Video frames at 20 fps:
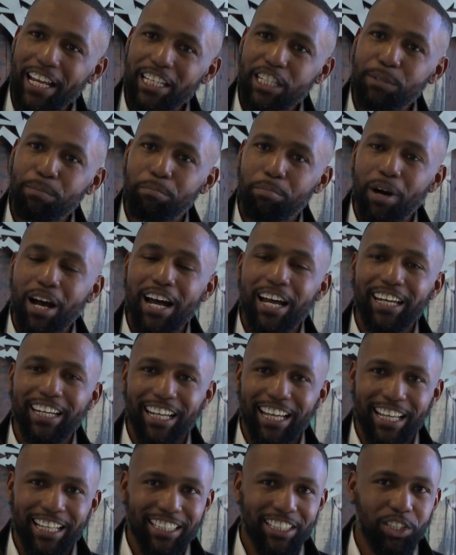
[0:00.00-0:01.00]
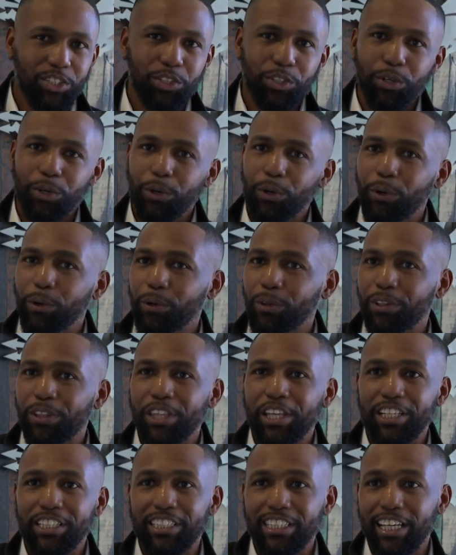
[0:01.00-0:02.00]
it spun into
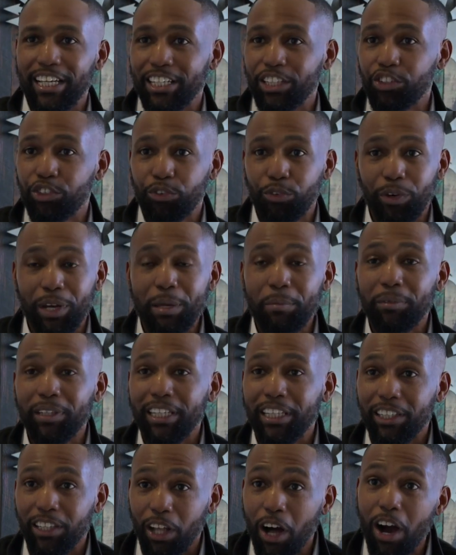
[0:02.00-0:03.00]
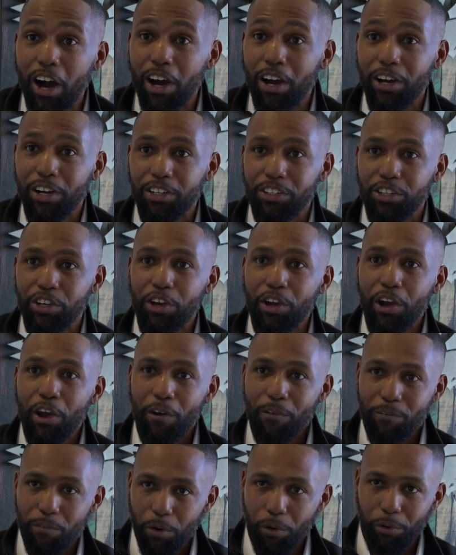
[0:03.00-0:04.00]
this extremely large
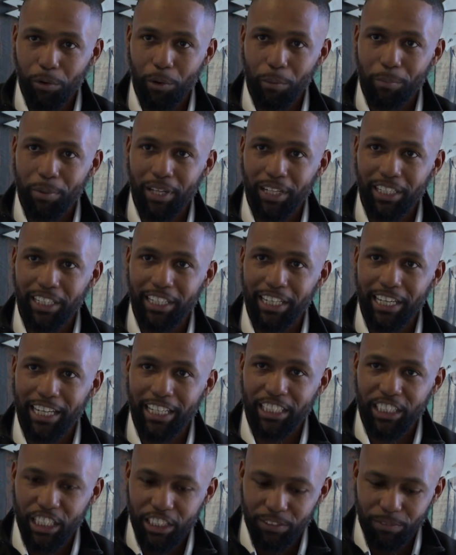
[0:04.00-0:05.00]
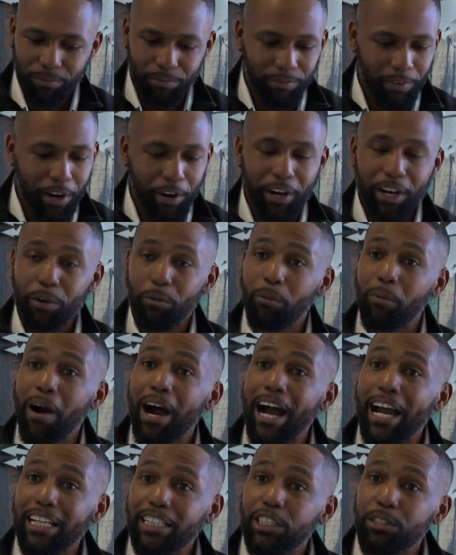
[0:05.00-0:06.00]
vulnerability, just very
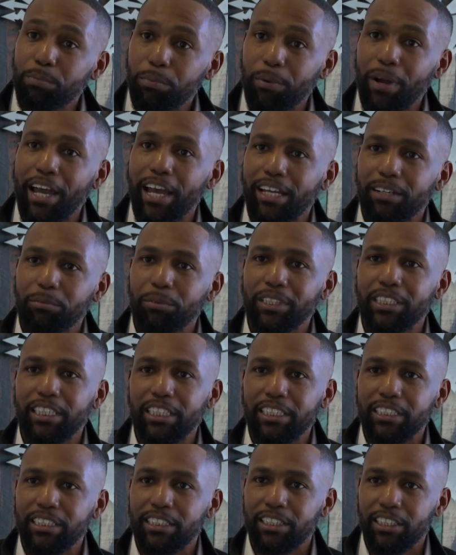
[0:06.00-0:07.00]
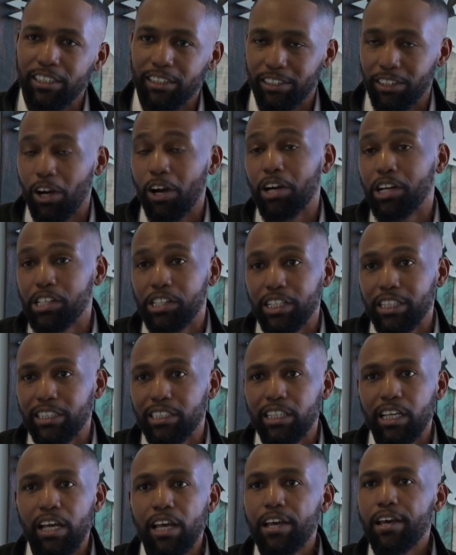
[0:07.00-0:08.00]
widespread, which is the largest
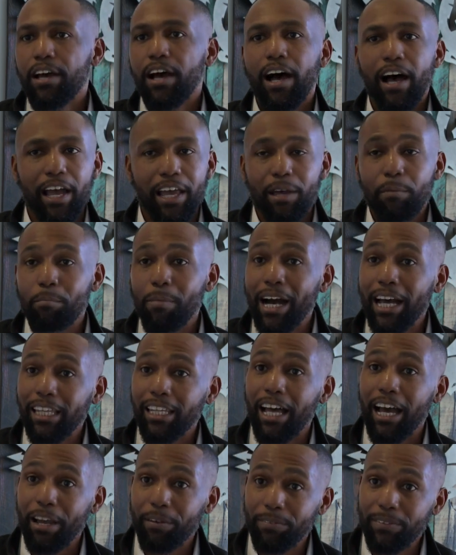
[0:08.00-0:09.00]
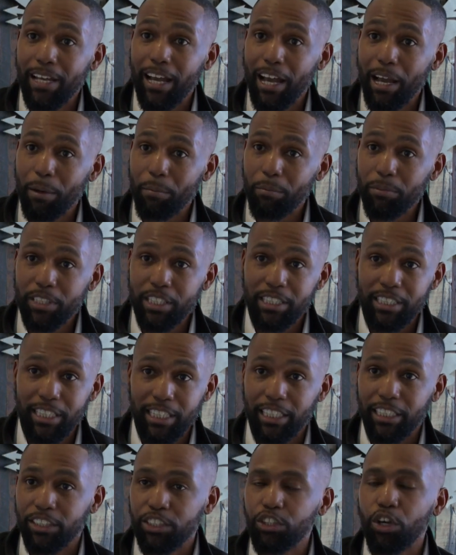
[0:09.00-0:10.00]
Uh, in my lifetime, to see
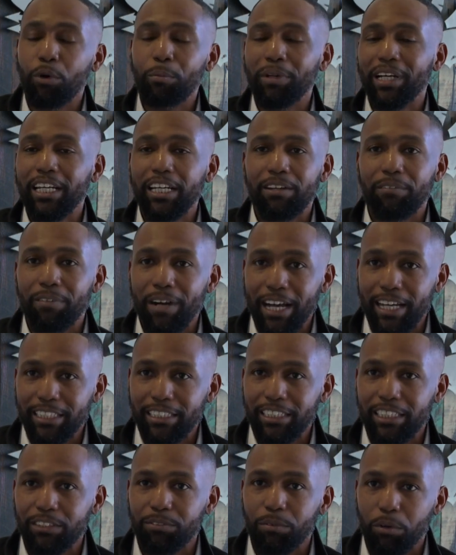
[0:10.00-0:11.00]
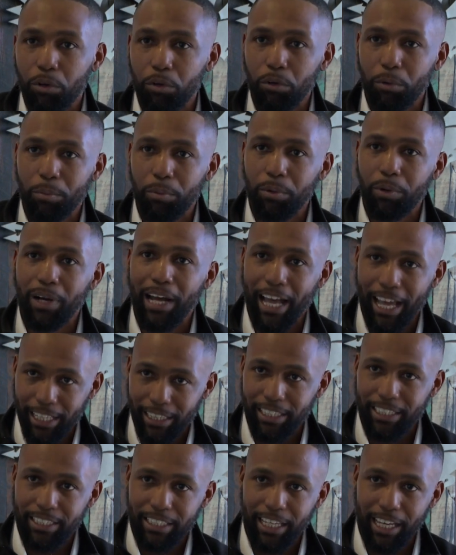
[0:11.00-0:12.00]
so many devices vulnerable at the
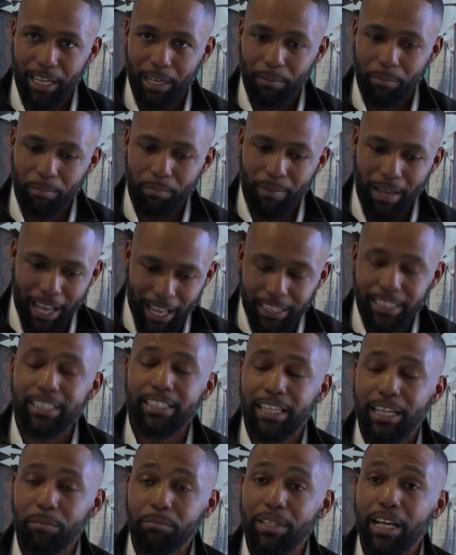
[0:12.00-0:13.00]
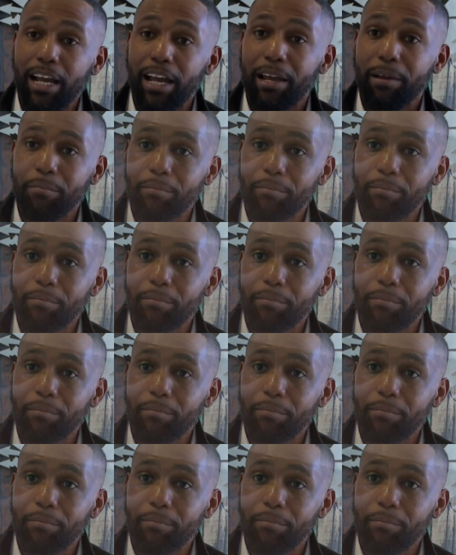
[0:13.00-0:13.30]
same at the same time.